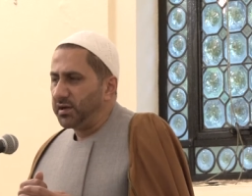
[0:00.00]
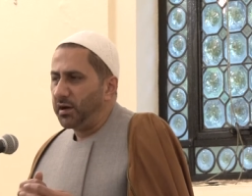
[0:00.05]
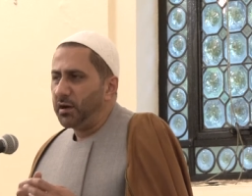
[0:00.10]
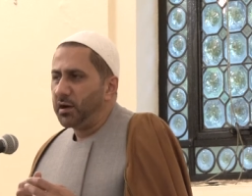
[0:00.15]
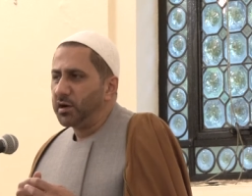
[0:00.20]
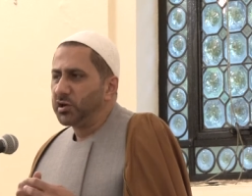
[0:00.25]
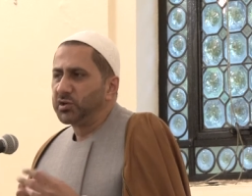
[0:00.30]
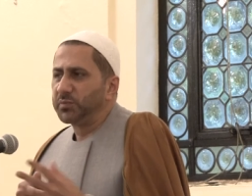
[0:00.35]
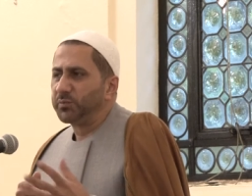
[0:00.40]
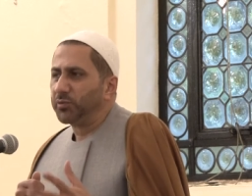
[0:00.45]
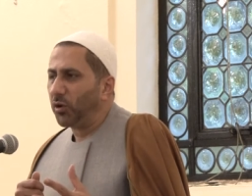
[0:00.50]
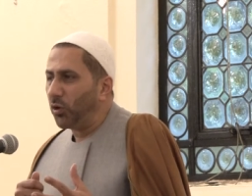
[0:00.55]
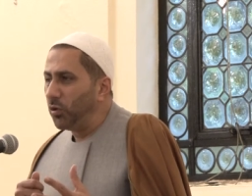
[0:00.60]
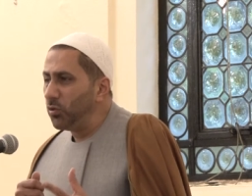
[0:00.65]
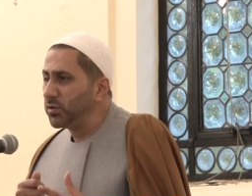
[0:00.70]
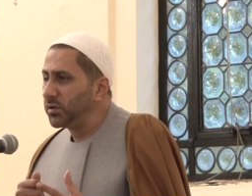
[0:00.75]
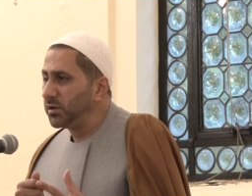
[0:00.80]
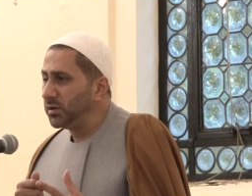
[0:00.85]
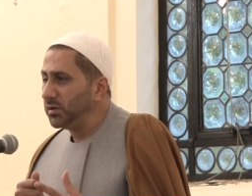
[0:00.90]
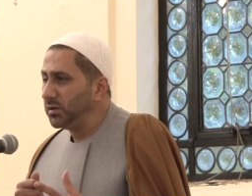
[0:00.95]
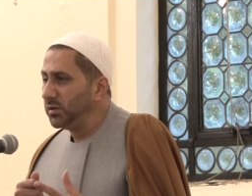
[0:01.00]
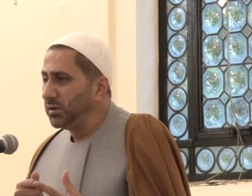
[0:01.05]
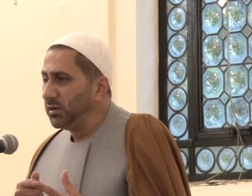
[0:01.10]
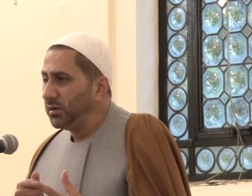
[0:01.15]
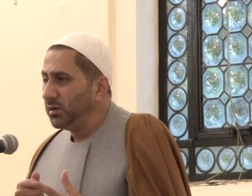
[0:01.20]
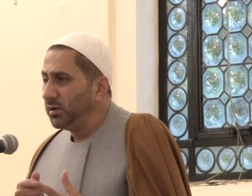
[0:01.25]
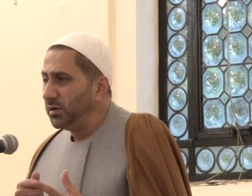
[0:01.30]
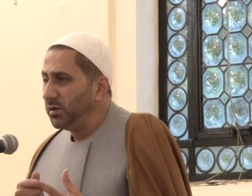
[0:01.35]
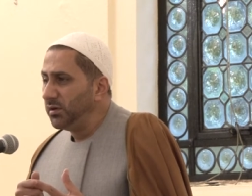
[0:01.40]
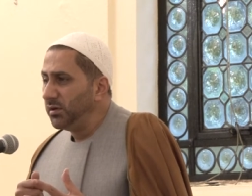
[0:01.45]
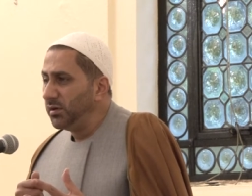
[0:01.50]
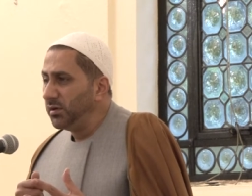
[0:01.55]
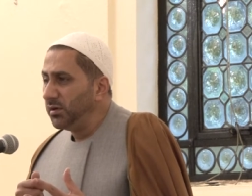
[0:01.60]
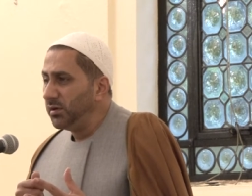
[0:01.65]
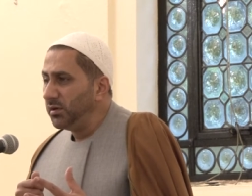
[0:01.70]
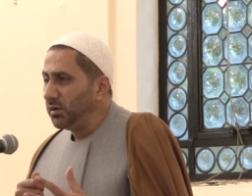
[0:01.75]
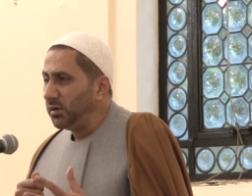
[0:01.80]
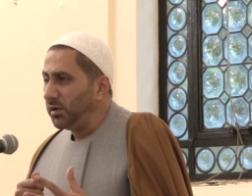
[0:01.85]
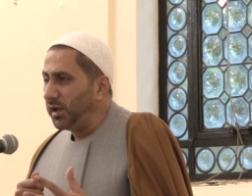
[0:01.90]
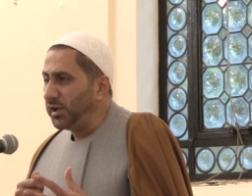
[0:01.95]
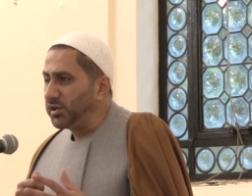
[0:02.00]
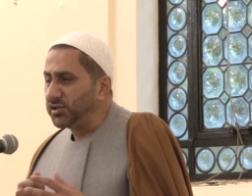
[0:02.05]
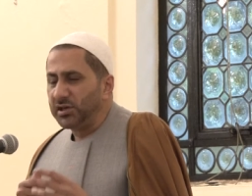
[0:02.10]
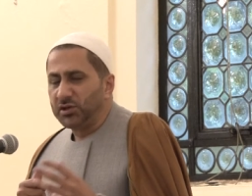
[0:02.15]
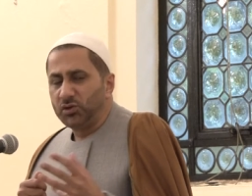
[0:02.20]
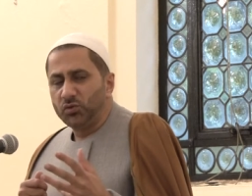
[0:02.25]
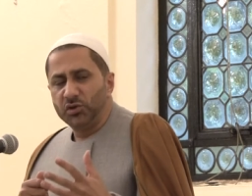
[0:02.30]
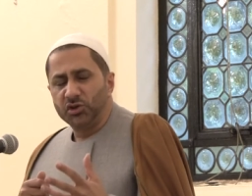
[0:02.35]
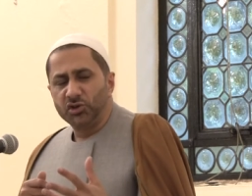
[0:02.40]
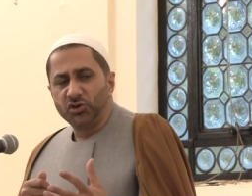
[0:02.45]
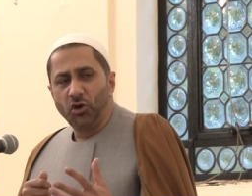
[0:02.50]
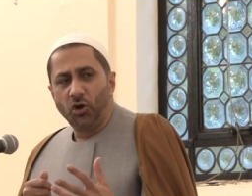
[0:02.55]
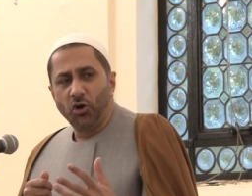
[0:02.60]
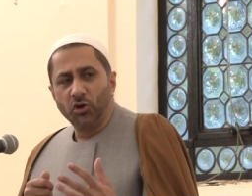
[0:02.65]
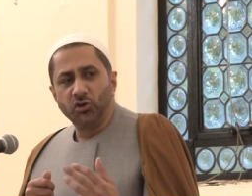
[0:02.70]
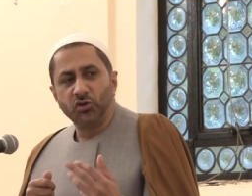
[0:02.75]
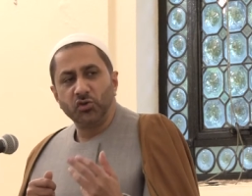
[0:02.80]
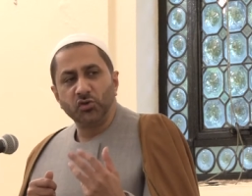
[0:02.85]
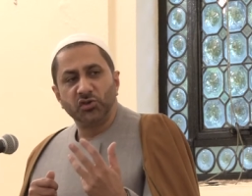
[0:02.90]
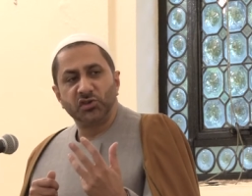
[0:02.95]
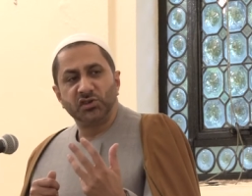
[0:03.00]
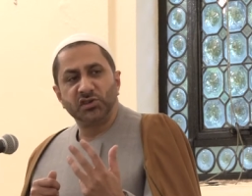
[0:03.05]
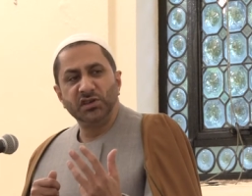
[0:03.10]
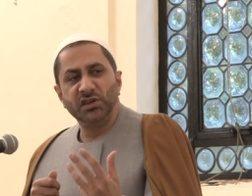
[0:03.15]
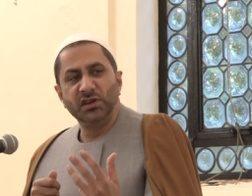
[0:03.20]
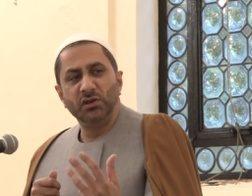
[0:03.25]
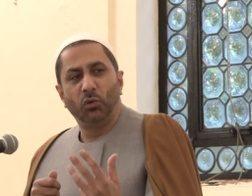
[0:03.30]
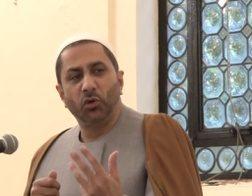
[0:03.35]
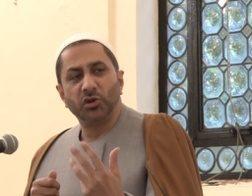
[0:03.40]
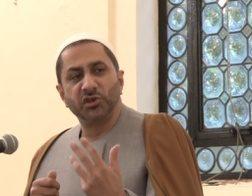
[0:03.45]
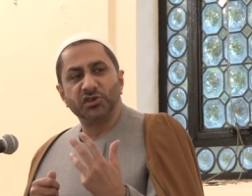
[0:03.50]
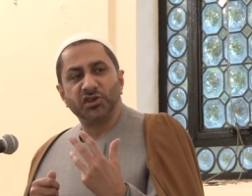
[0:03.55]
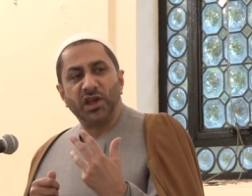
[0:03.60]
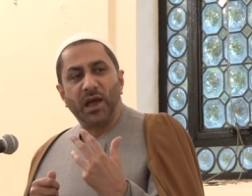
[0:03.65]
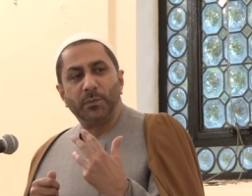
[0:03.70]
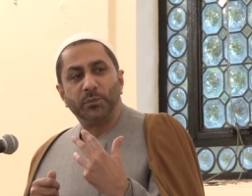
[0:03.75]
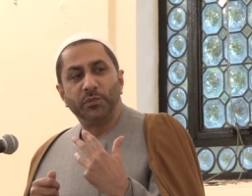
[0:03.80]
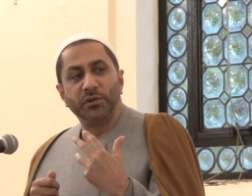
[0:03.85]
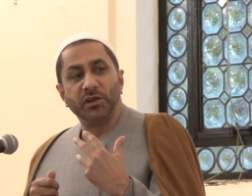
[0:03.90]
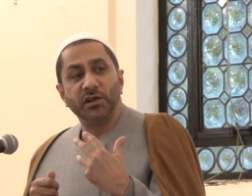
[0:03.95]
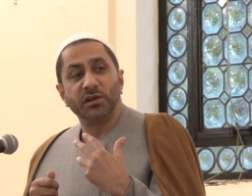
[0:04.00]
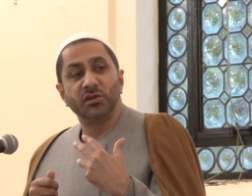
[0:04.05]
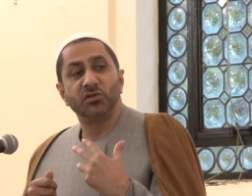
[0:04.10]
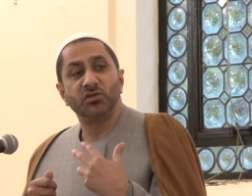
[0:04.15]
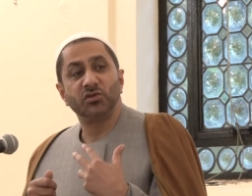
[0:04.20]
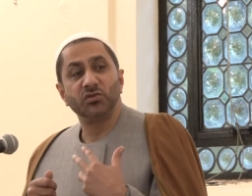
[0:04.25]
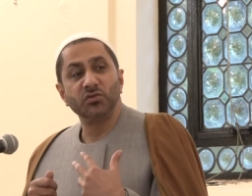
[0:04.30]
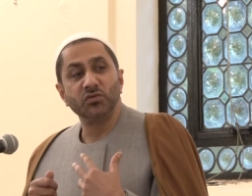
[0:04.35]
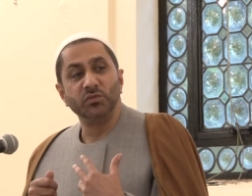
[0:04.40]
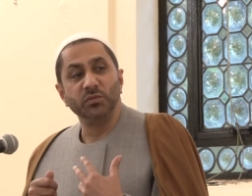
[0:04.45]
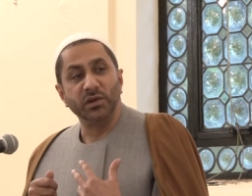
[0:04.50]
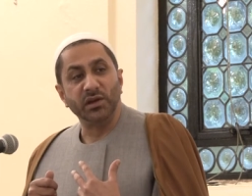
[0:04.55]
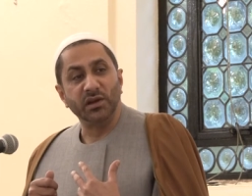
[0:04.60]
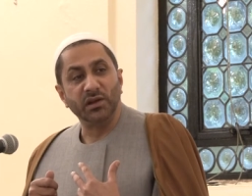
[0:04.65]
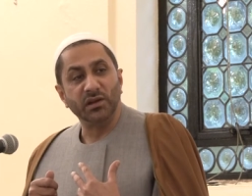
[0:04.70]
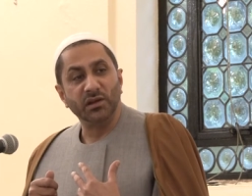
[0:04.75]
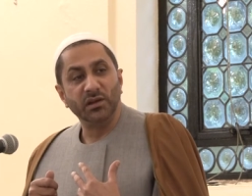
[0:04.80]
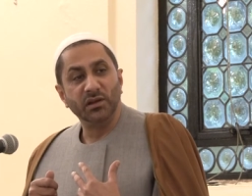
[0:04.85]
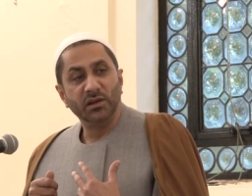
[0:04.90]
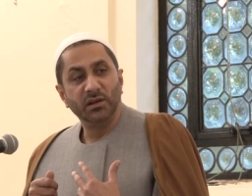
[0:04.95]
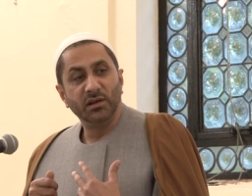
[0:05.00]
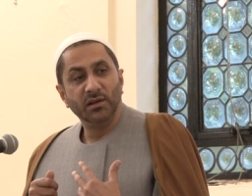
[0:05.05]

heart broke, he said to his God, You see what is happening to me.